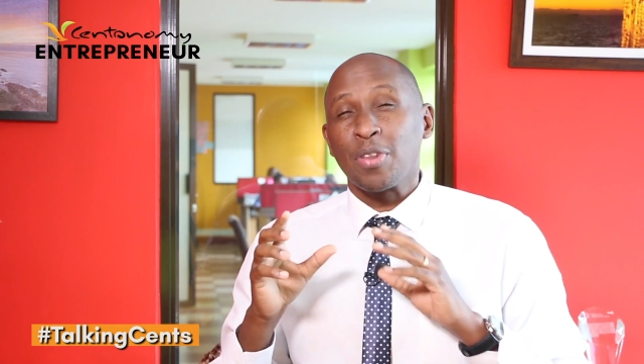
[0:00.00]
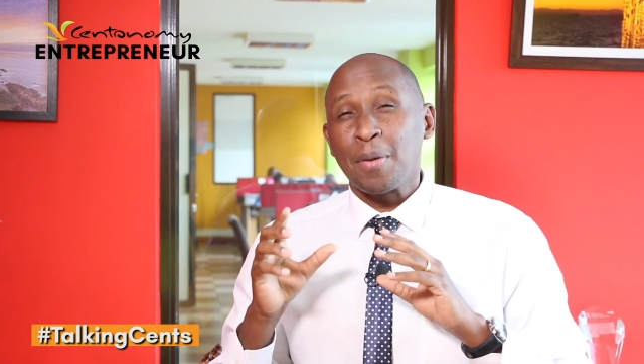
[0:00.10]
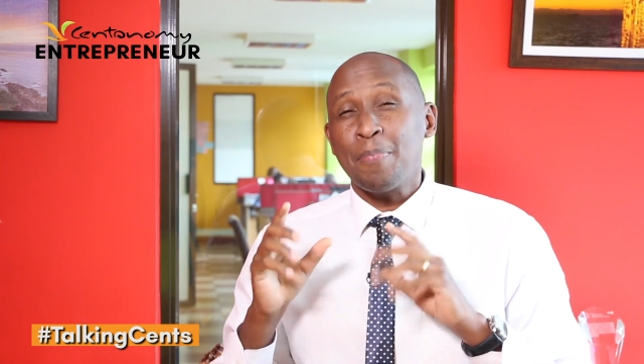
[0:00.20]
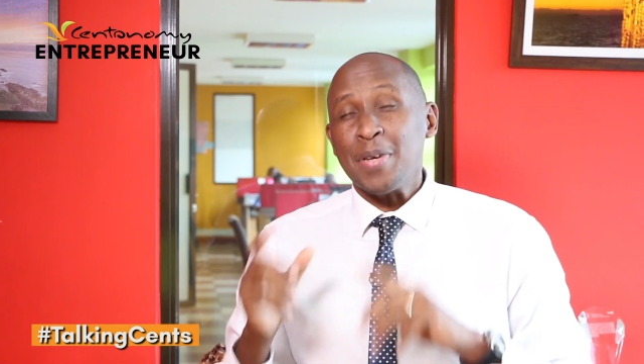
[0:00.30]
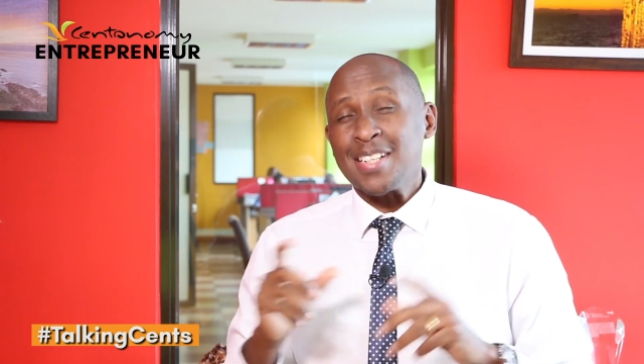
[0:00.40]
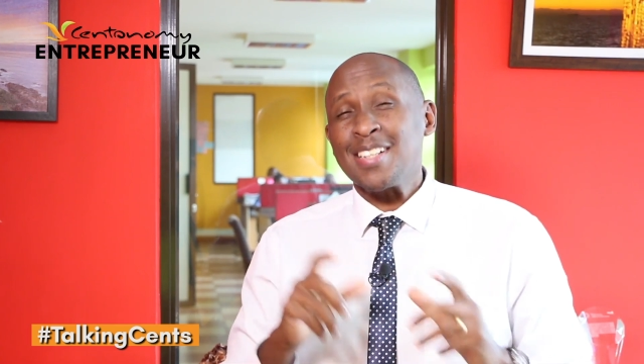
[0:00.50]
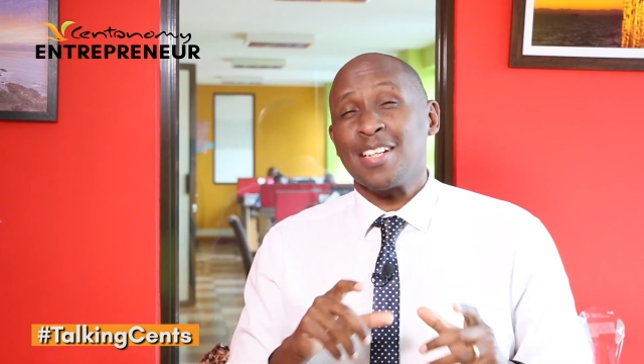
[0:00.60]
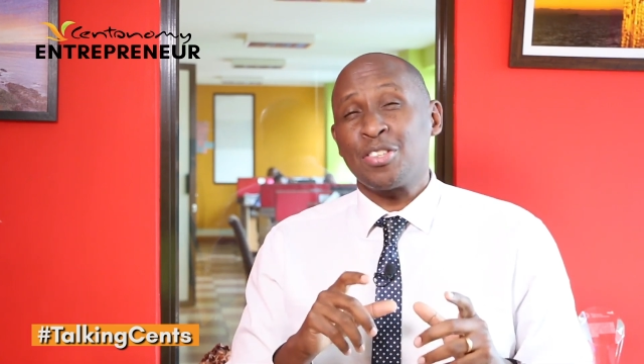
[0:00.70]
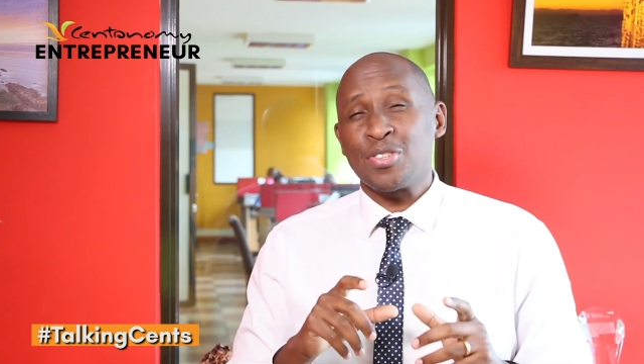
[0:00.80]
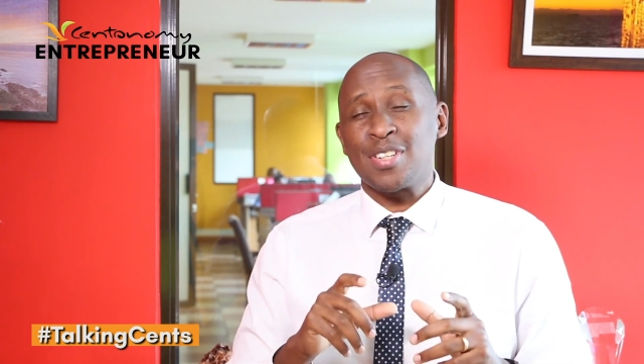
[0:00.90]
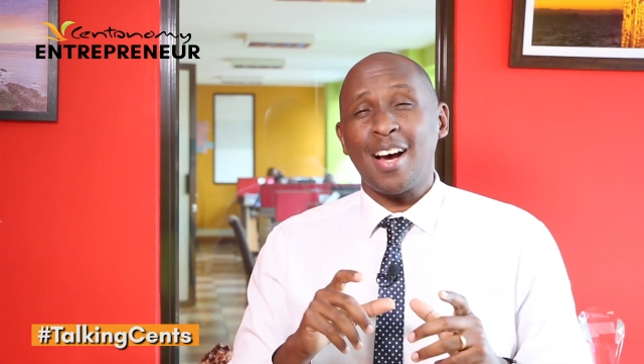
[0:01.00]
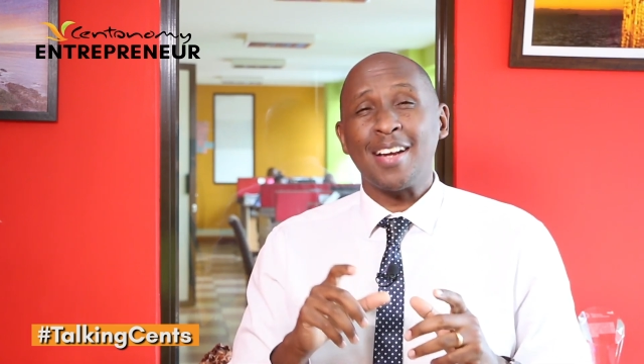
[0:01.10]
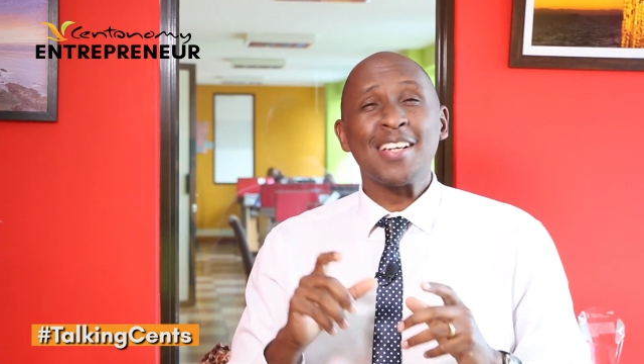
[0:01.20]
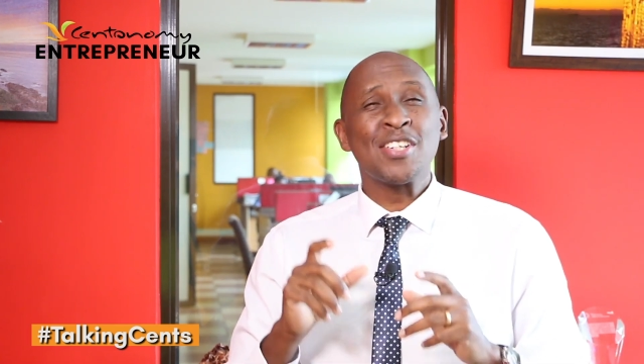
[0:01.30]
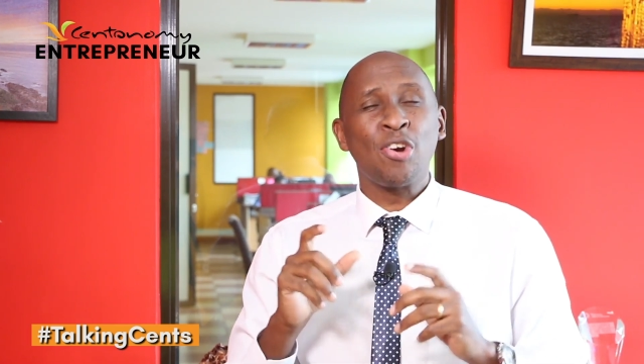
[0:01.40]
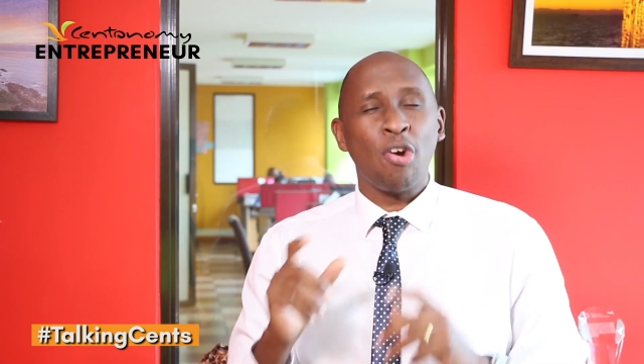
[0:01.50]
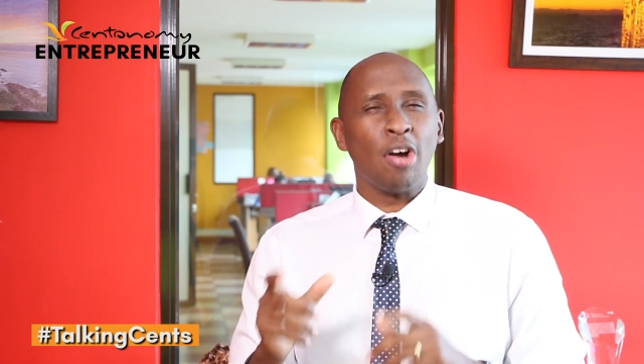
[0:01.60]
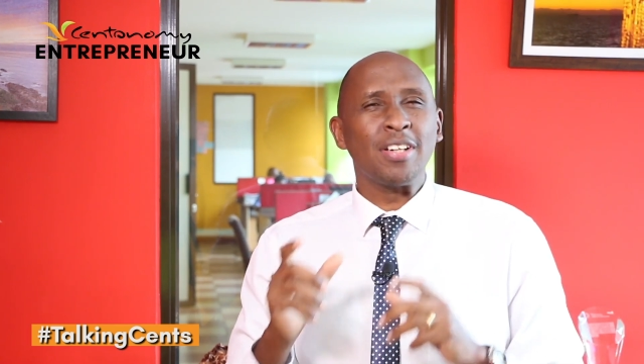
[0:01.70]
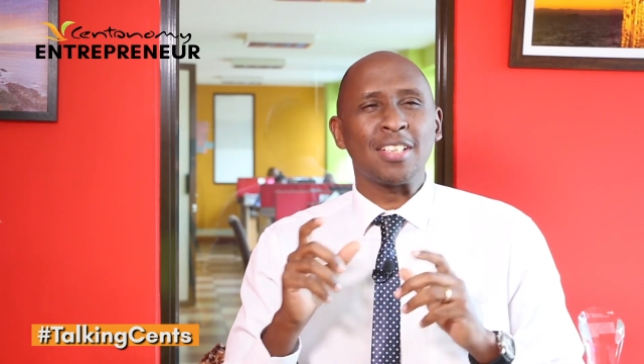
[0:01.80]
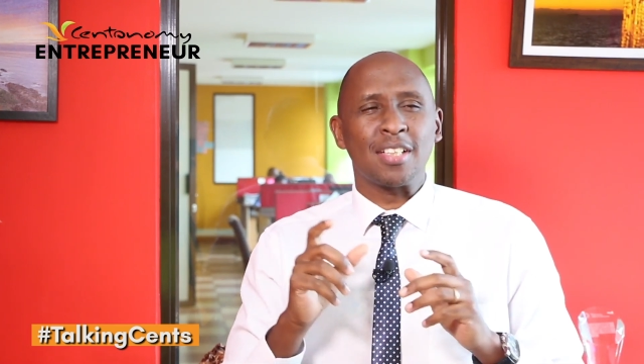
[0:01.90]
the business that you start is
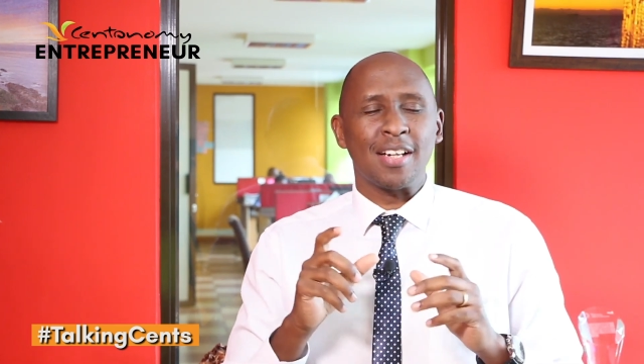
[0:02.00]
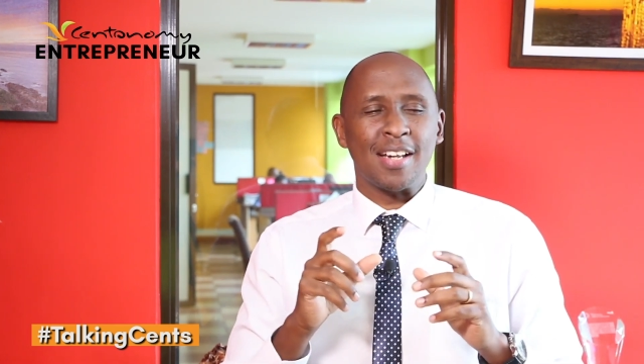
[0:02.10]
not